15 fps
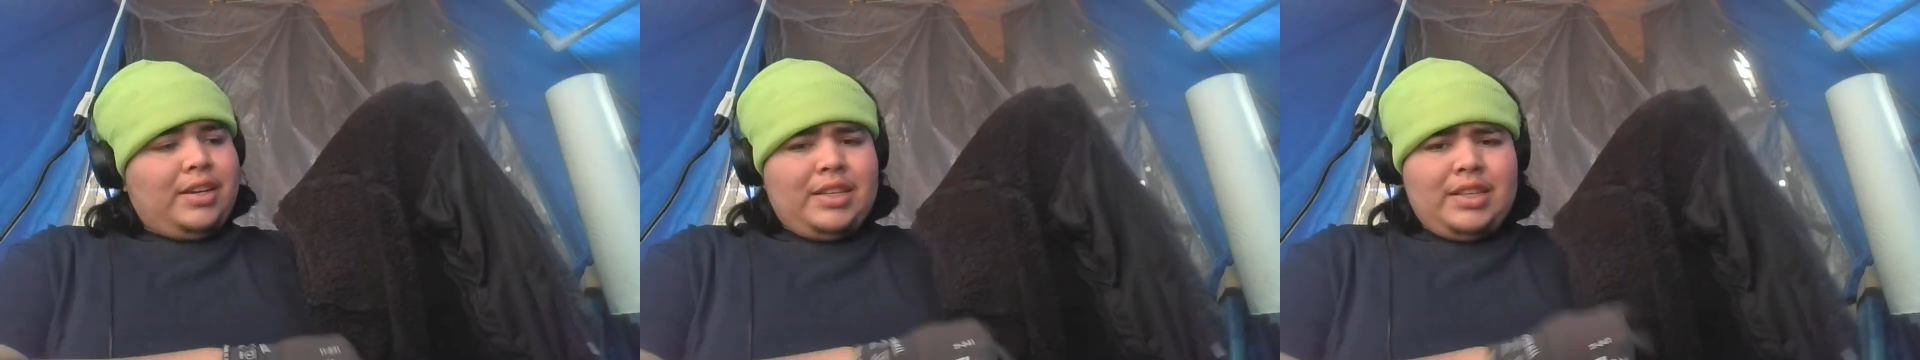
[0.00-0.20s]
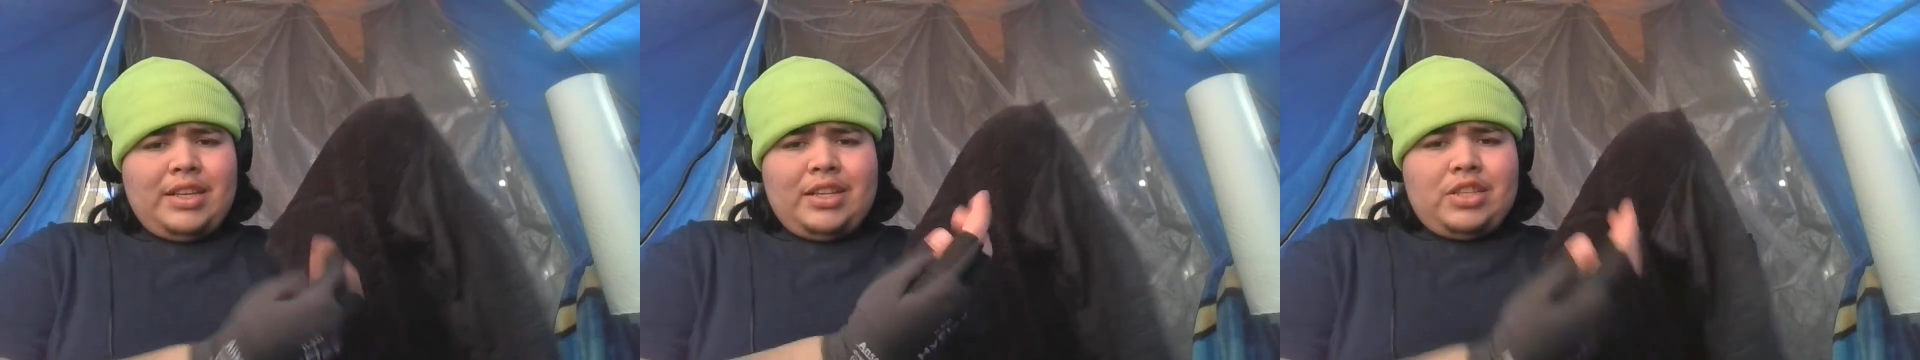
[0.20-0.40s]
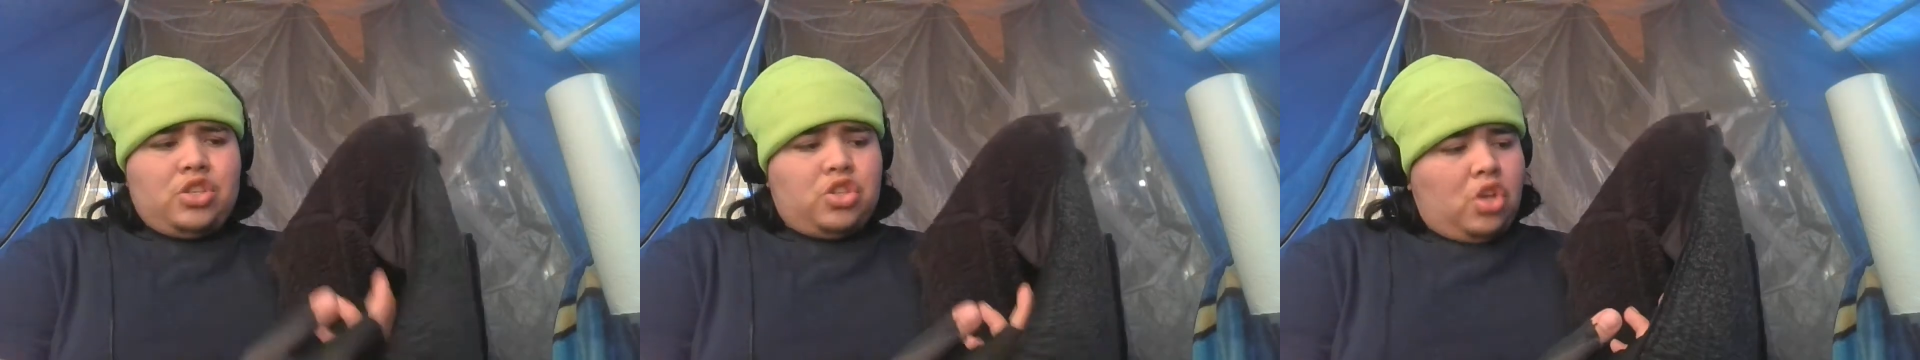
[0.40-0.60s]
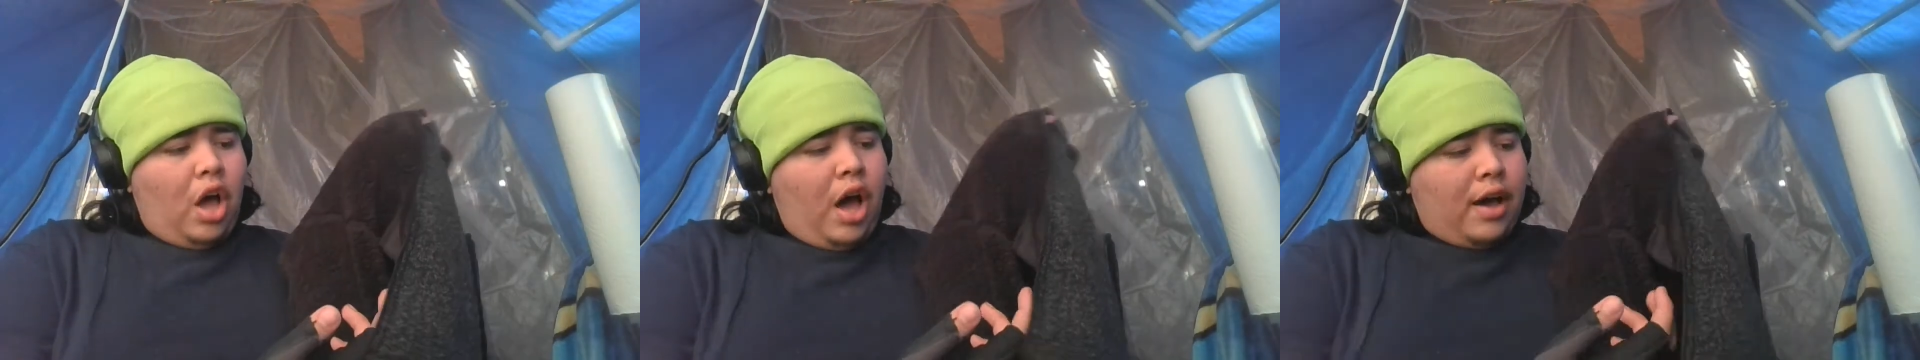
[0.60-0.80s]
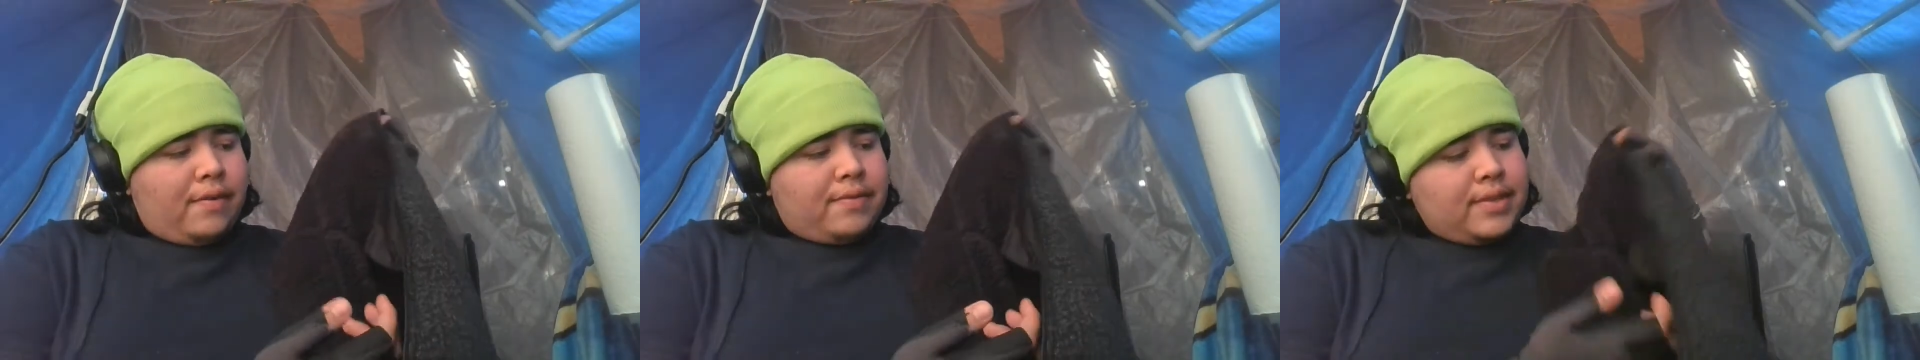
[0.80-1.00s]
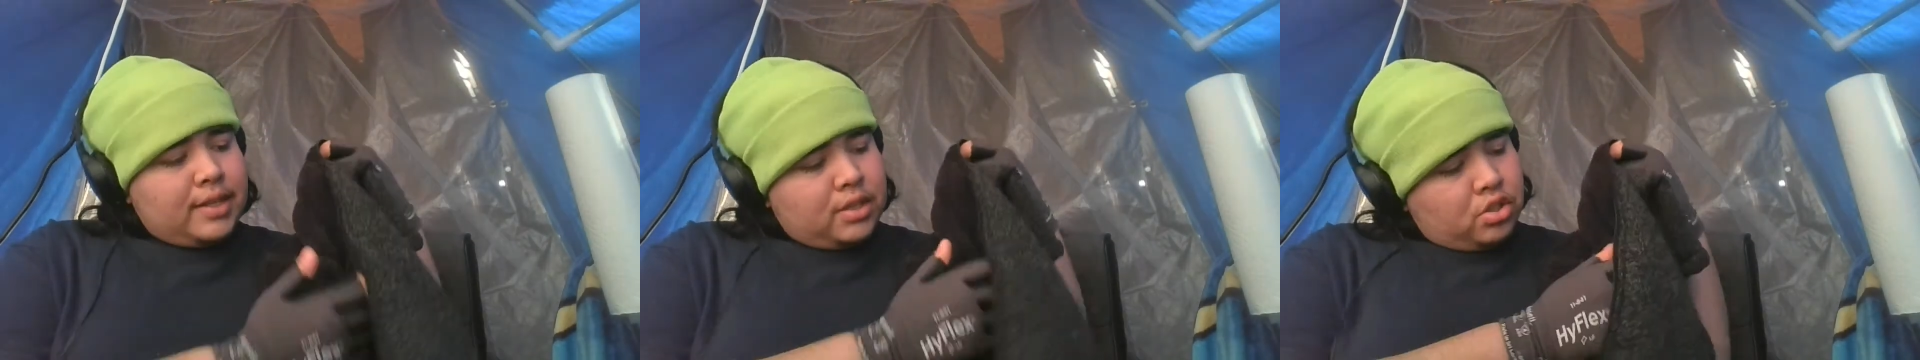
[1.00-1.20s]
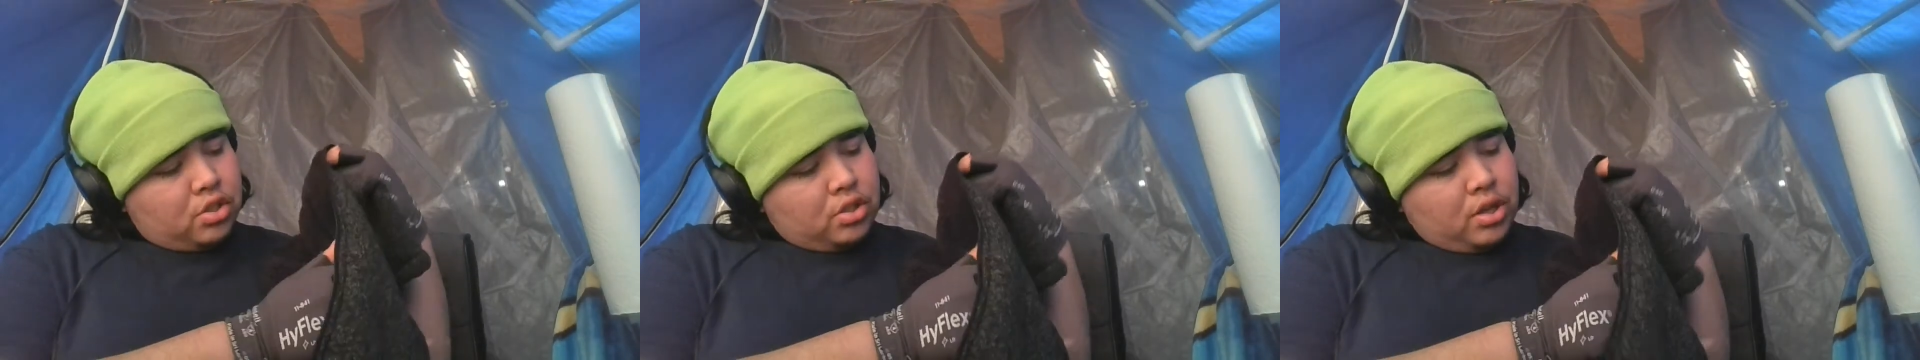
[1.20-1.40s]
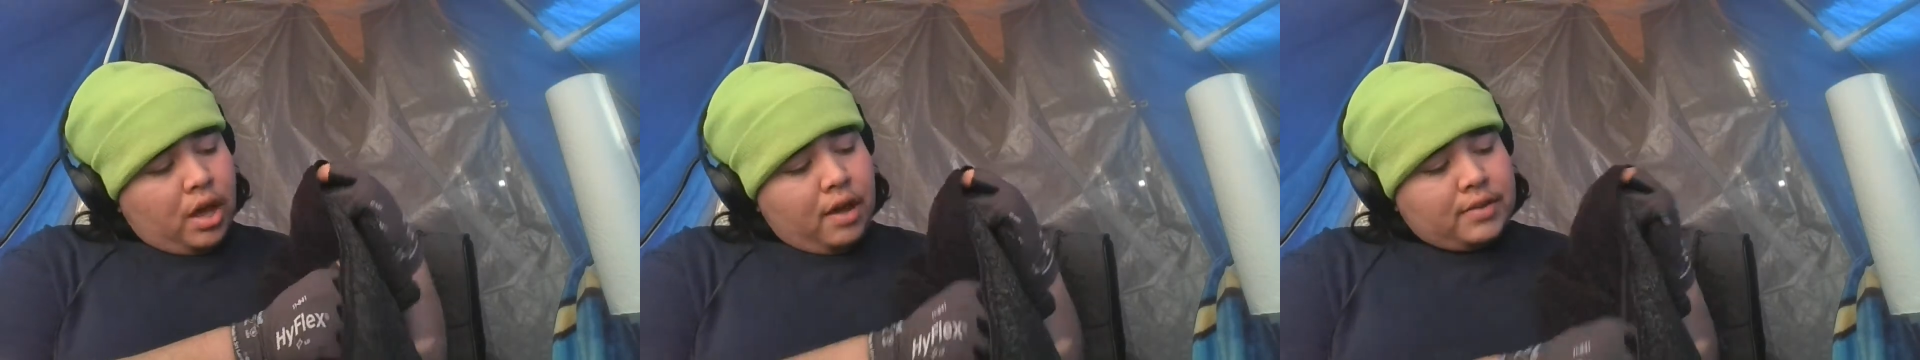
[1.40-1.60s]
It's soft. It
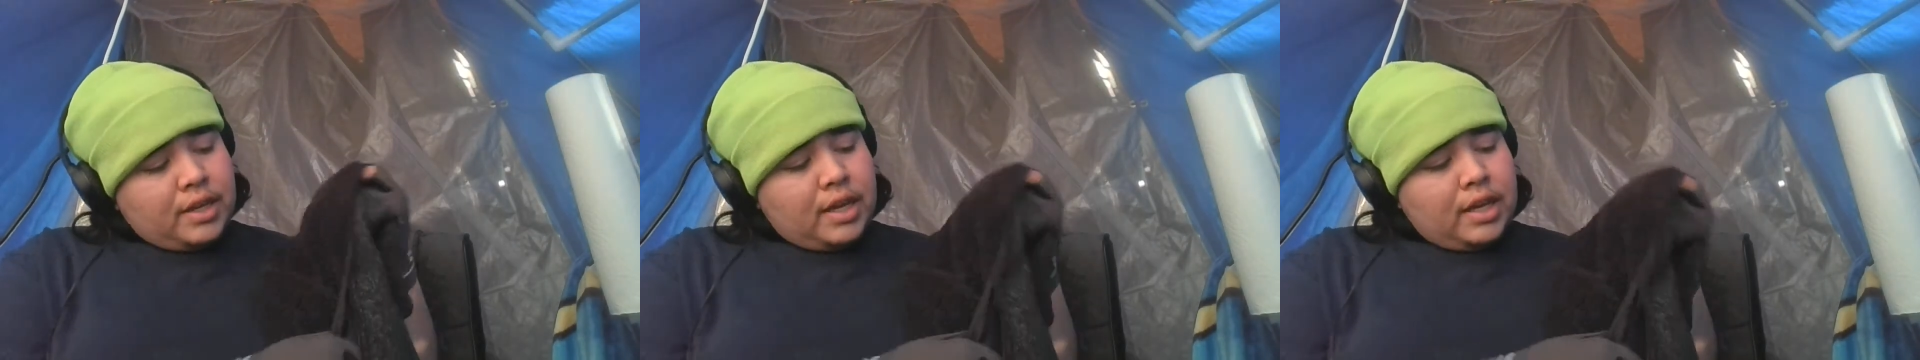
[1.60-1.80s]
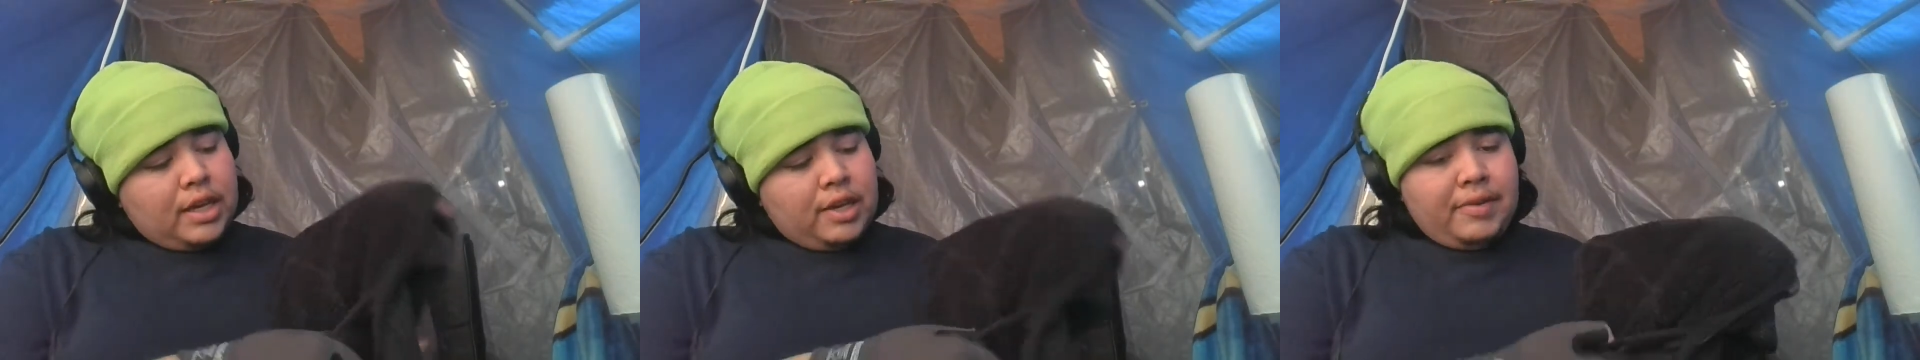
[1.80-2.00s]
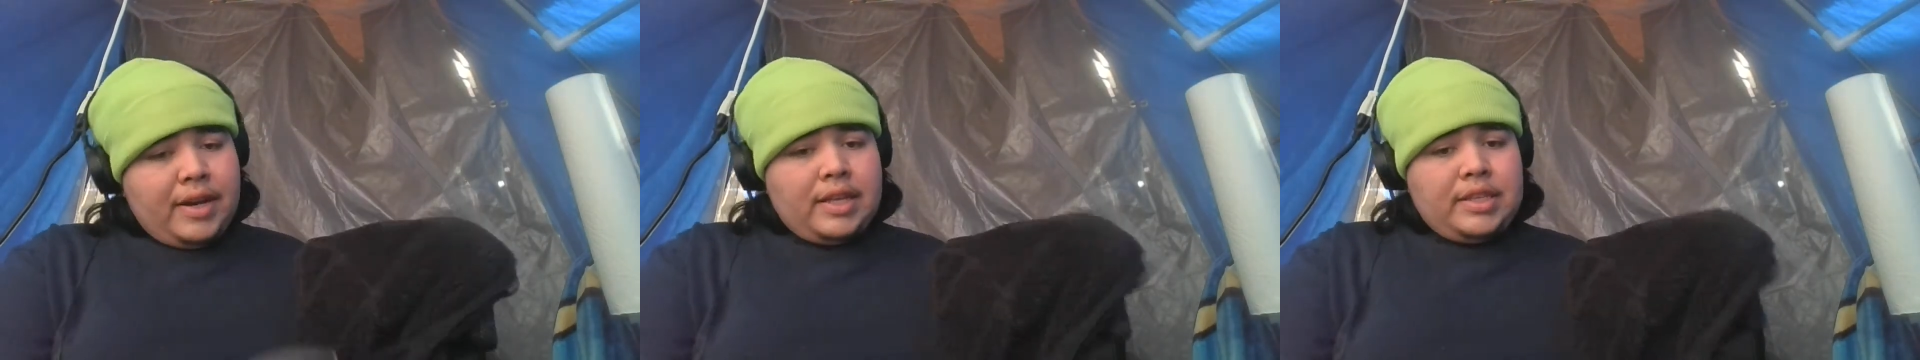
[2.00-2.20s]
even